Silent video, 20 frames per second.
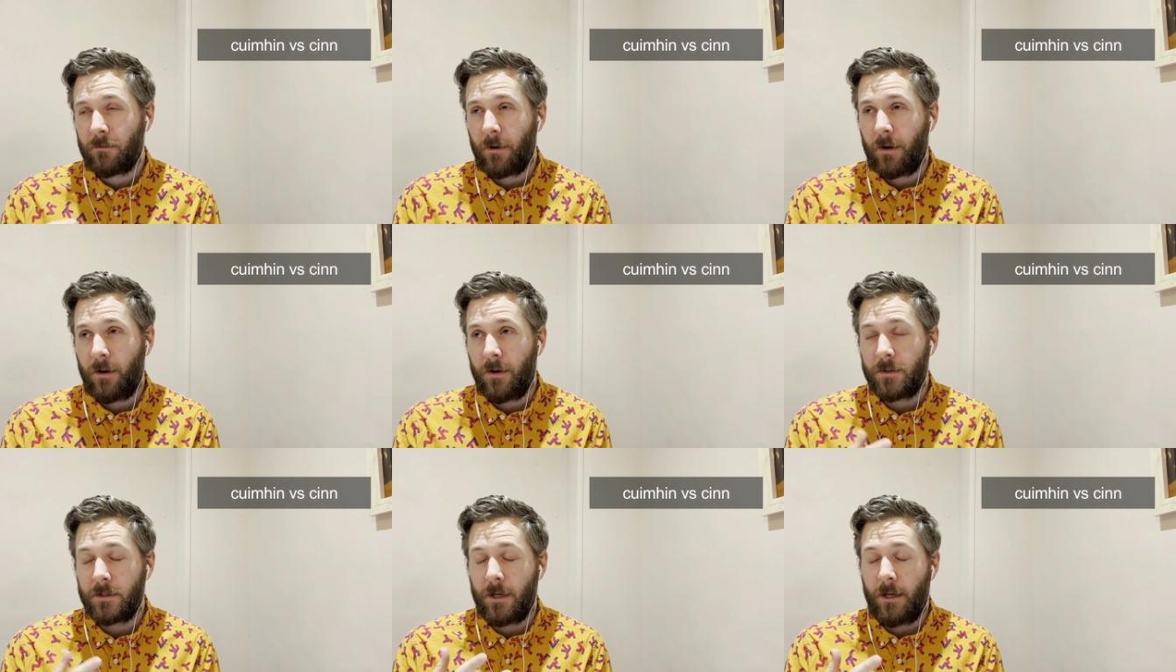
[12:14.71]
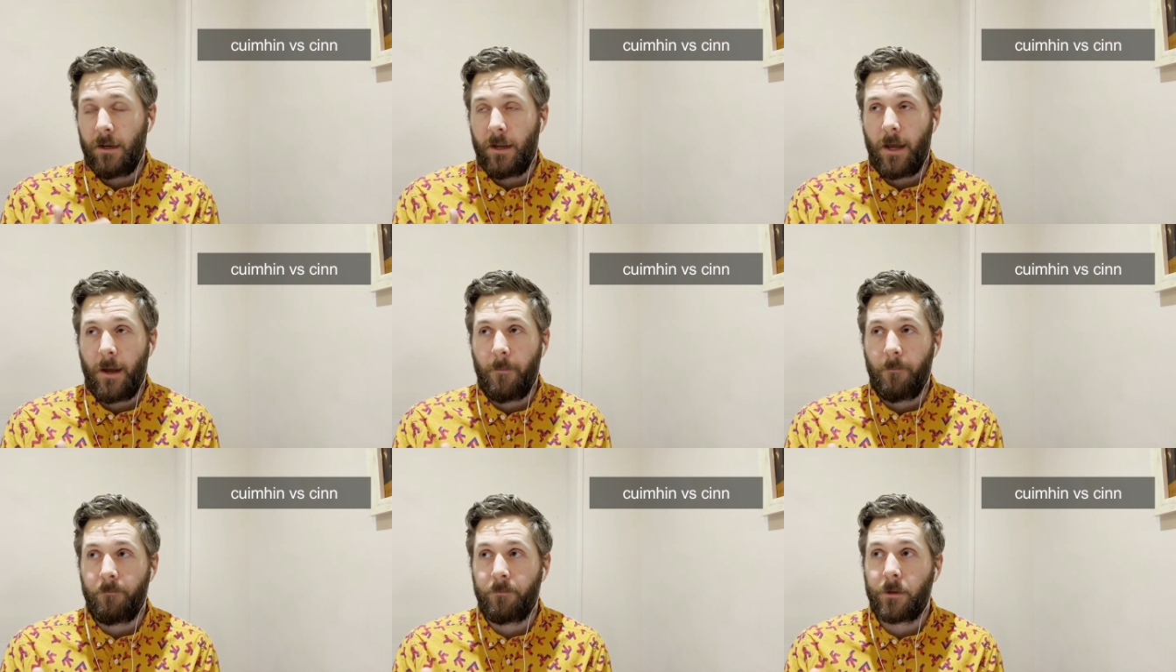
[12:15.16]
whereas
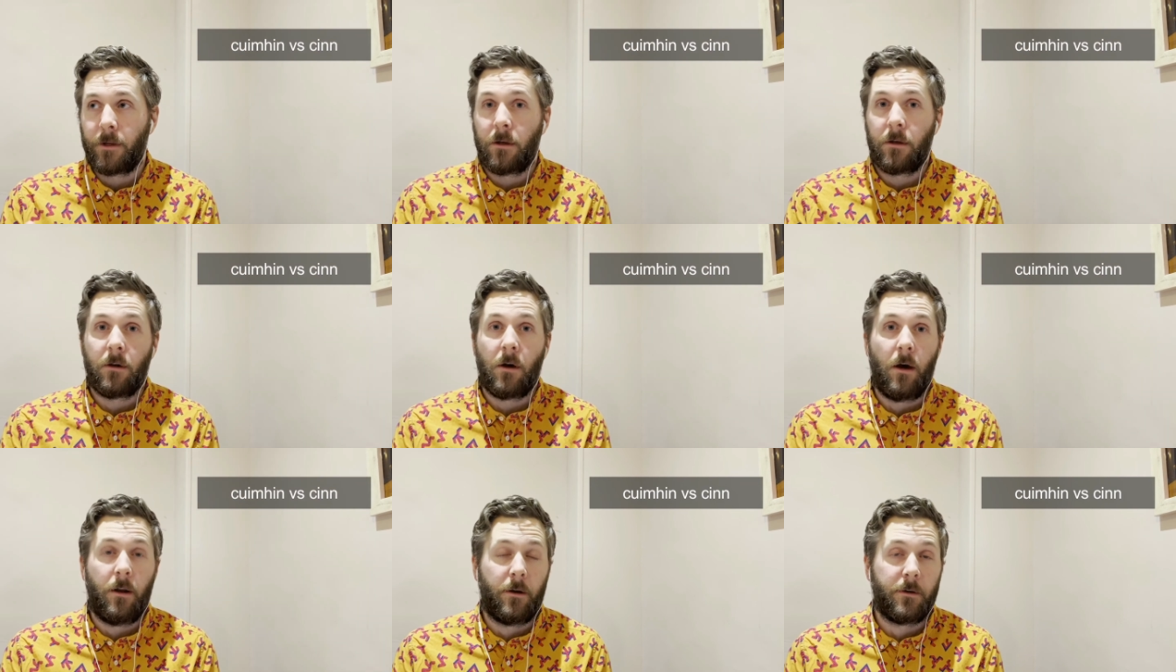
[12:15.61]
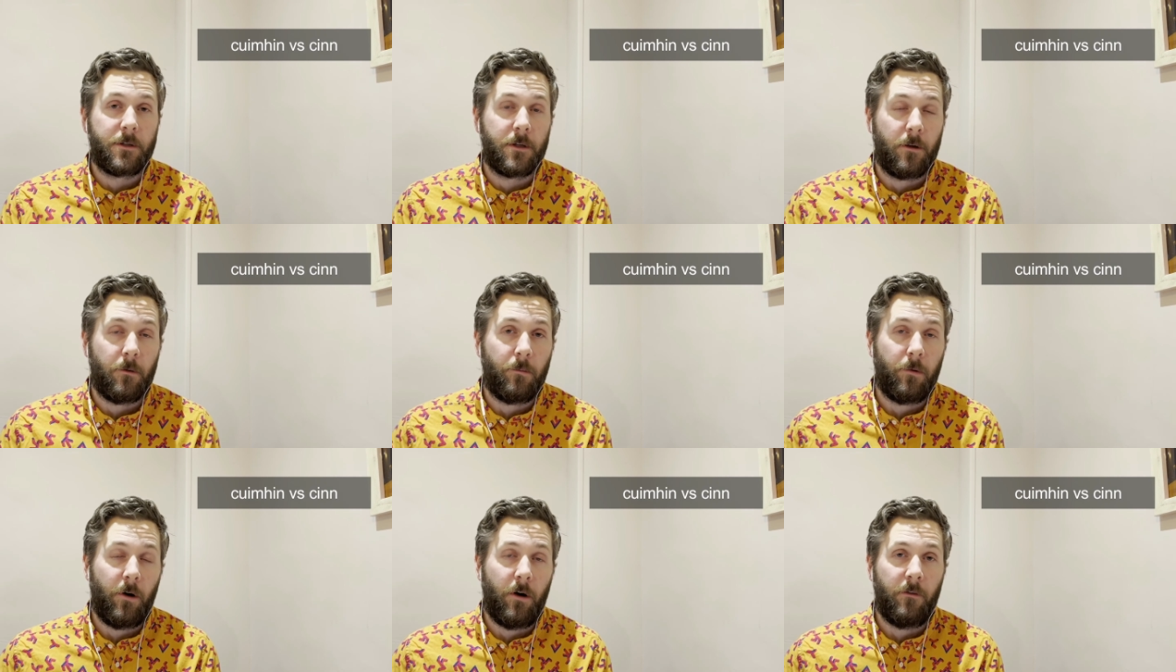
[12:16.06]
in Connacht and
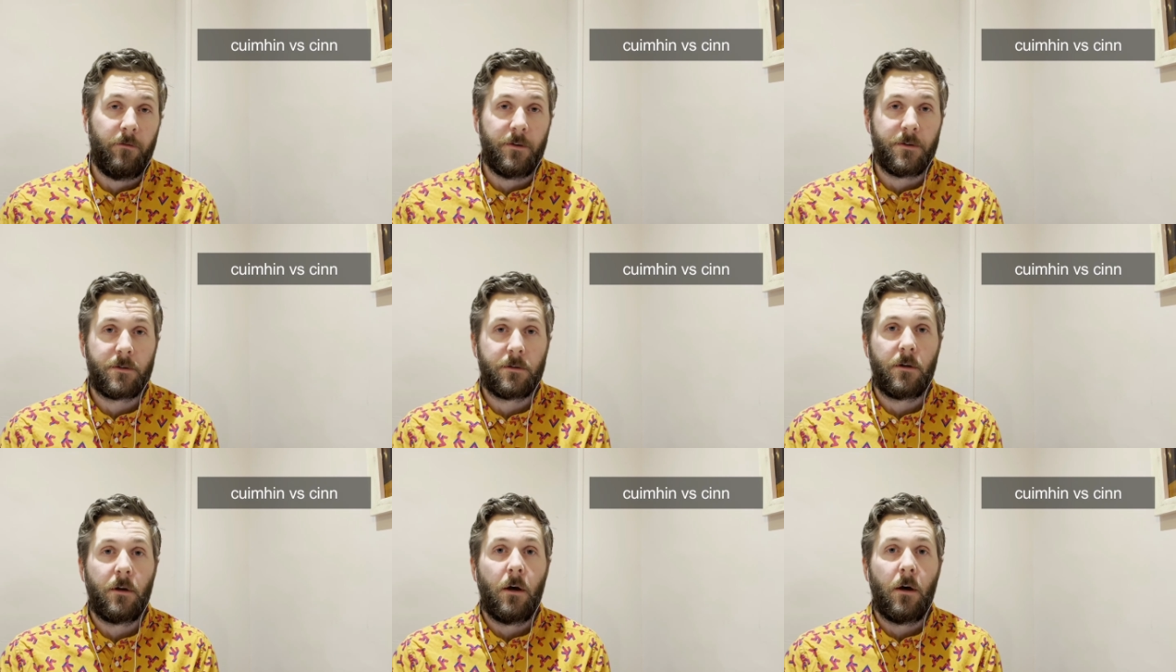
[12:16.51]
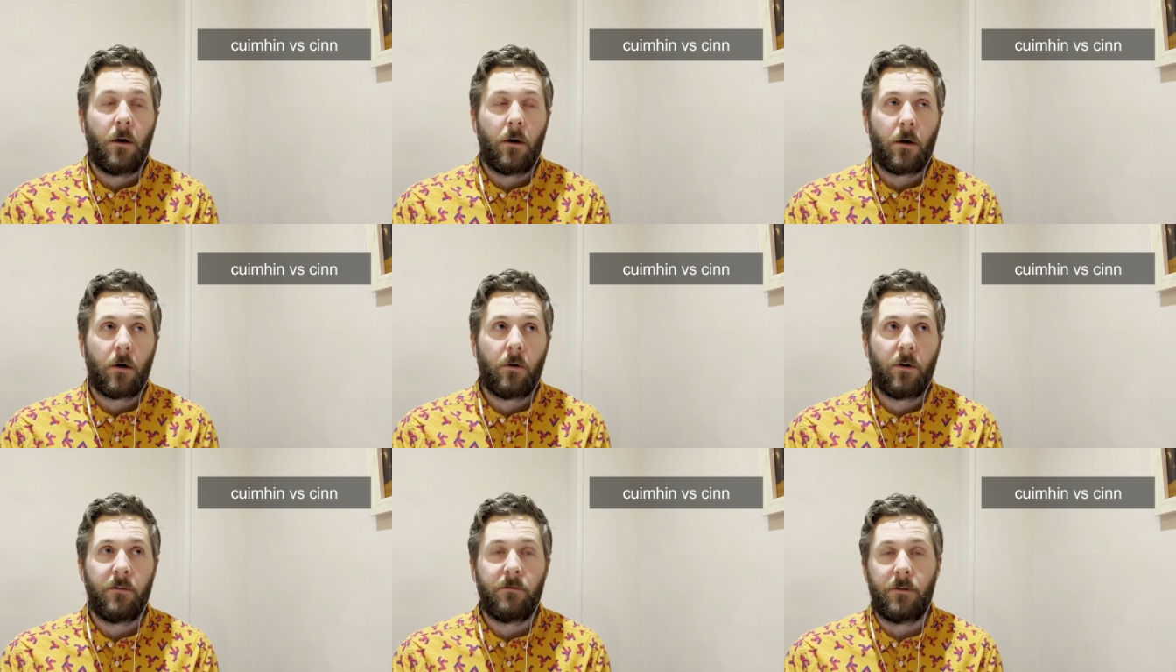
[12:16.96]
above it's
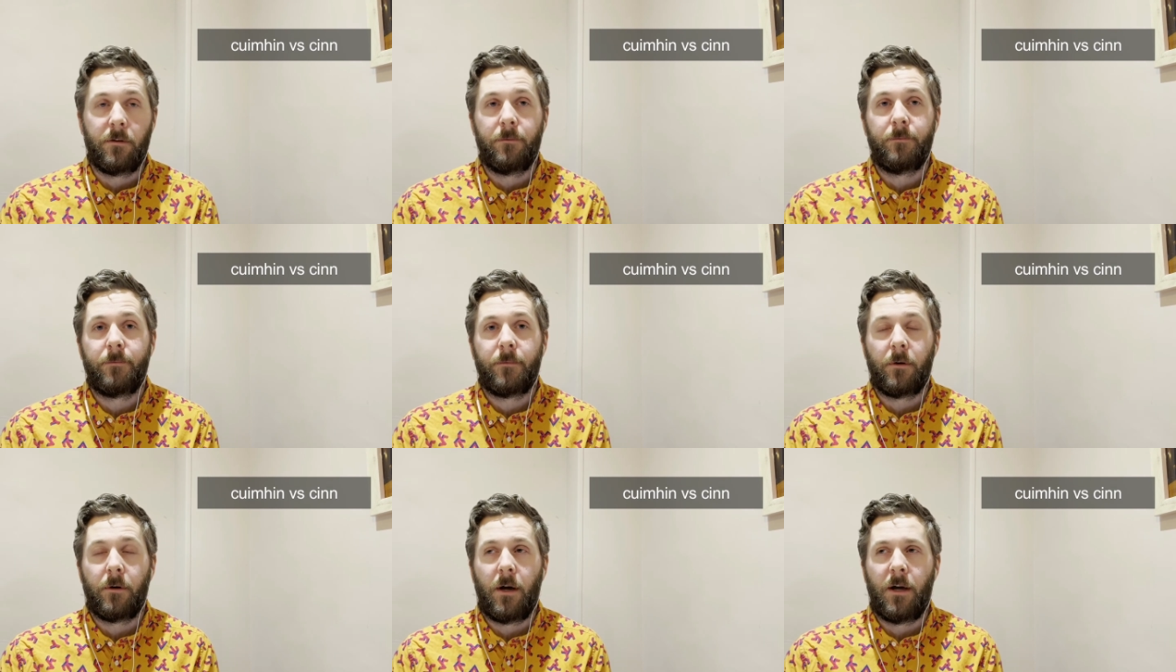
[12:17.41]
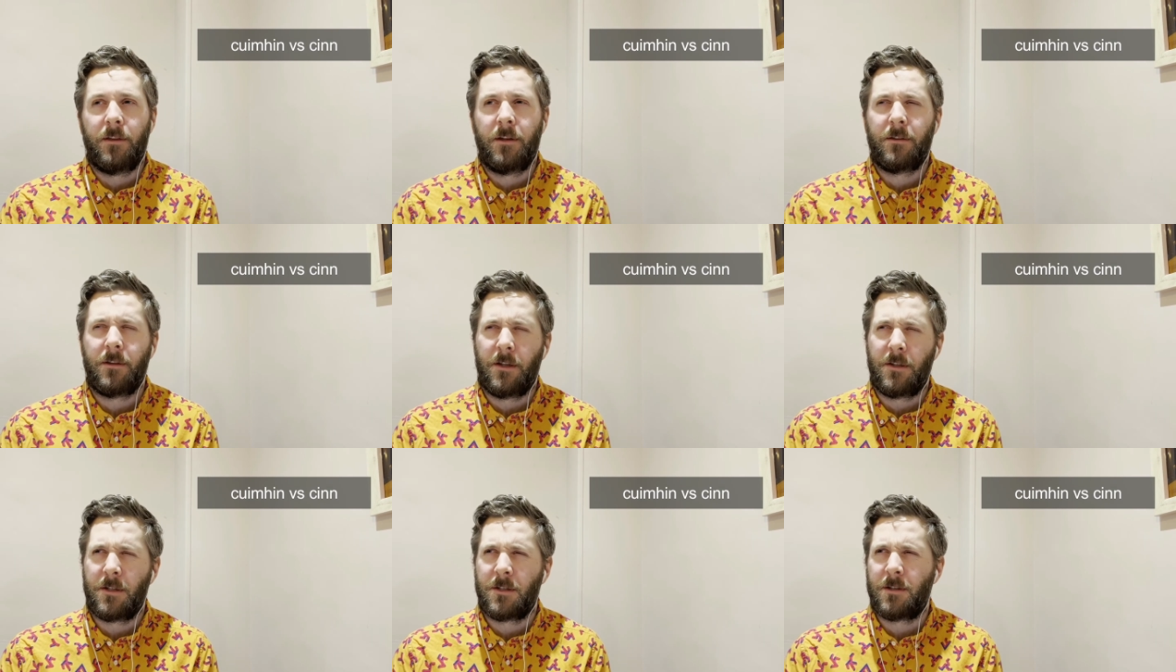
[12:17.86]
cuimhin, or I
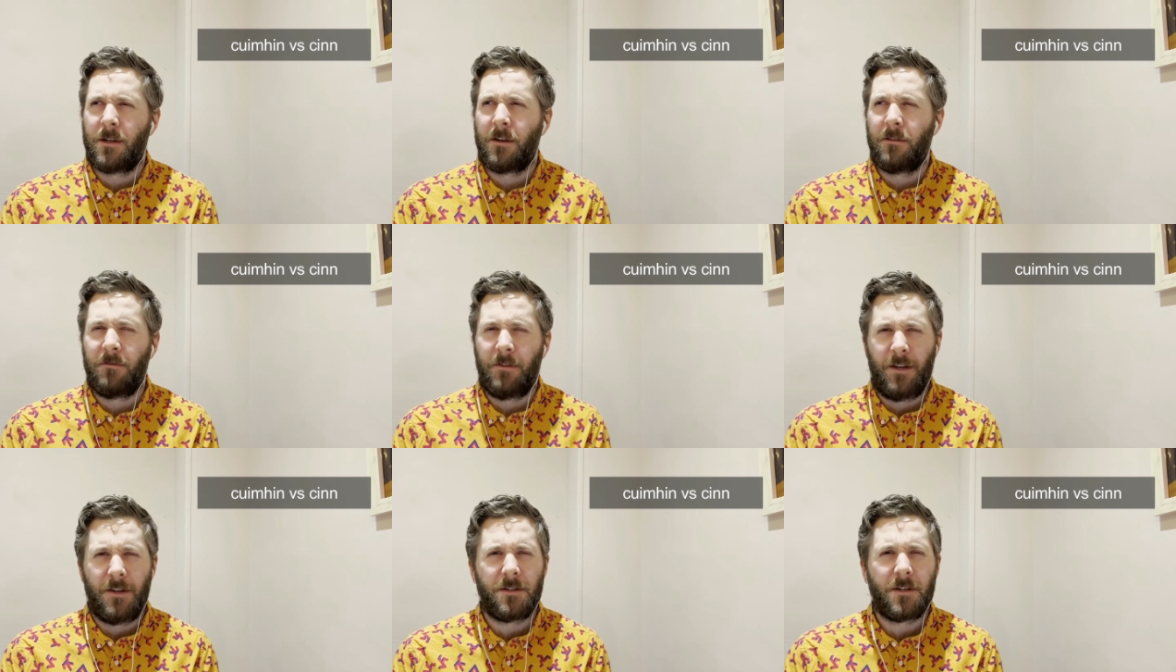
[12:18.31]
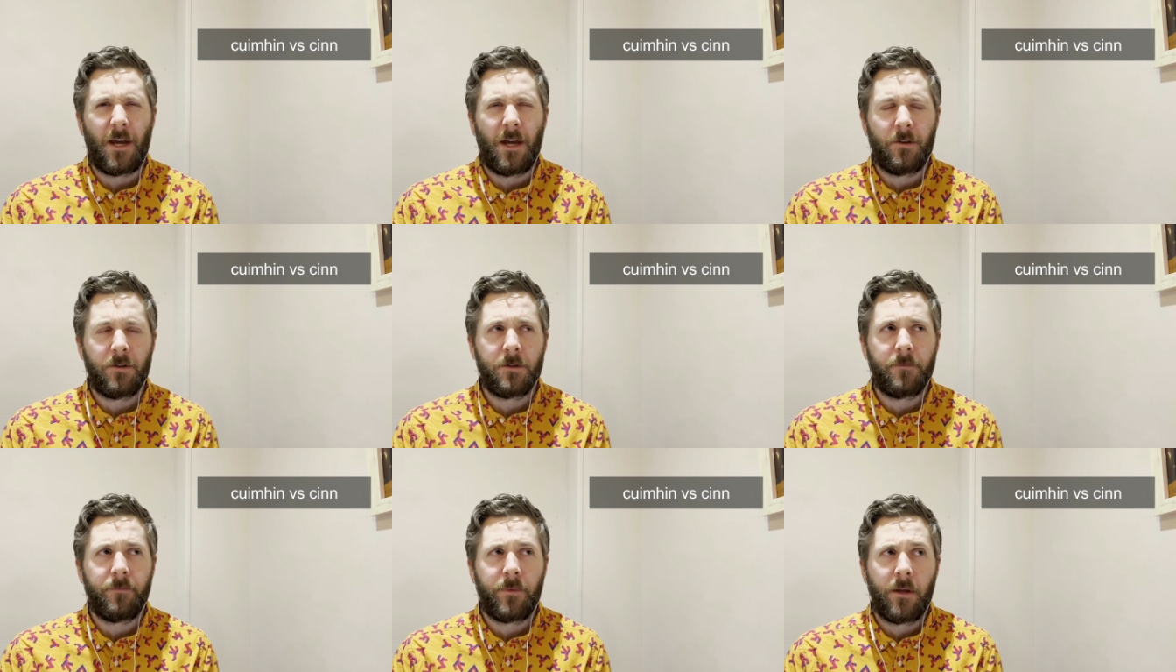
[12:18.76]
think it's like a V
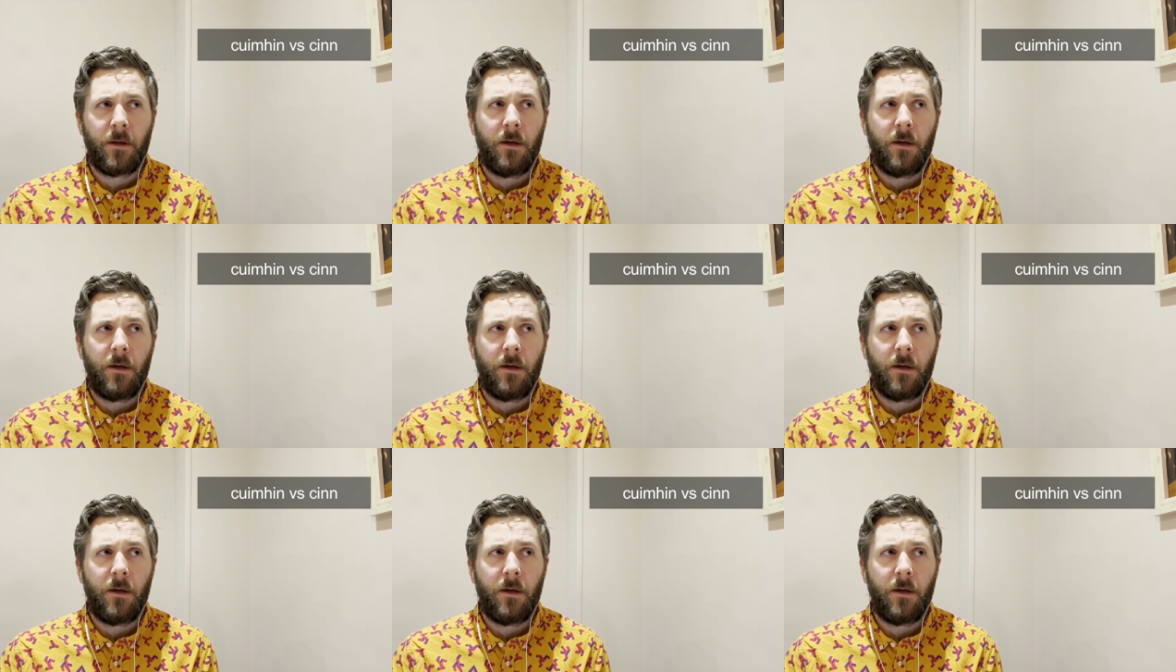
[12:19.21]
sound.